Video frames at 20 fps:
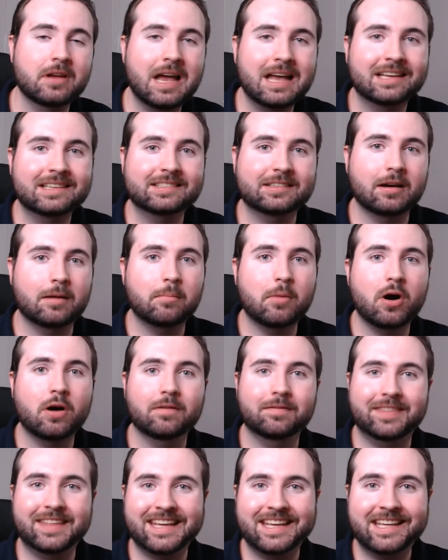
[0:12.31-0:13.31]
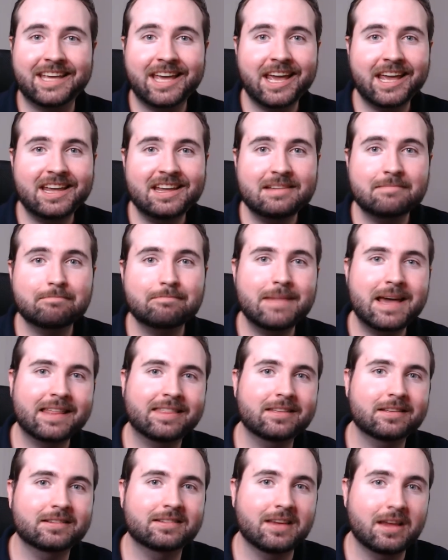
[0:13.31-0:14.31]
some of the key
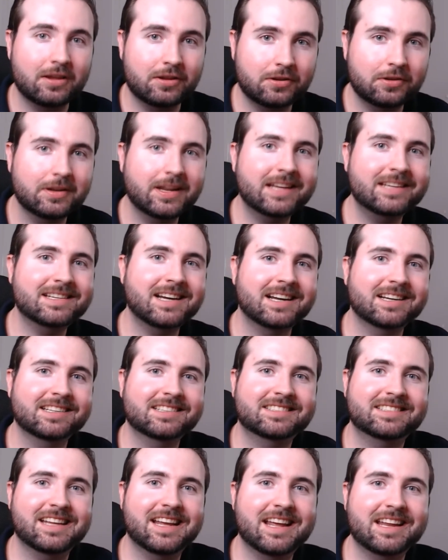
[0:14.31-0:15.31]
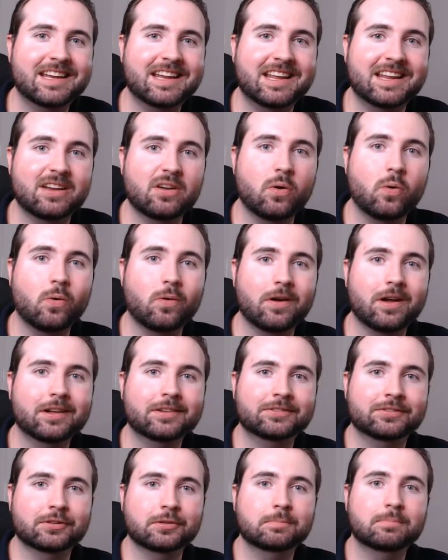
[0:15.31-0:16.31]
methods you need to understand in order
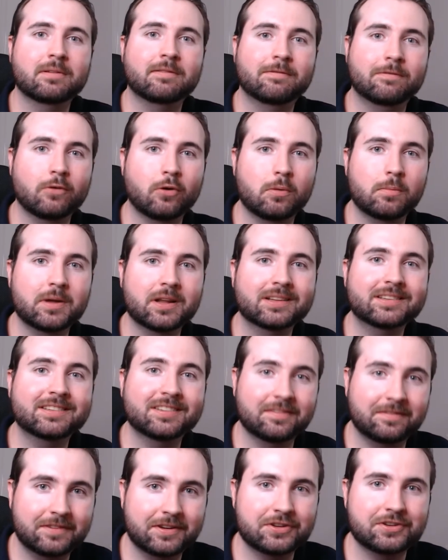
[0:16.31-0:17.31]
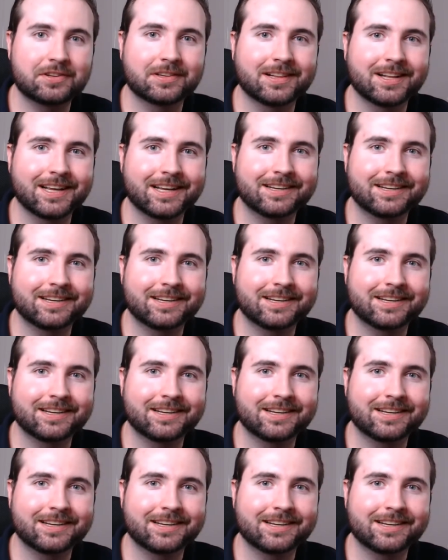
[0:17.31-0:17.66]
to perform it sufficiently.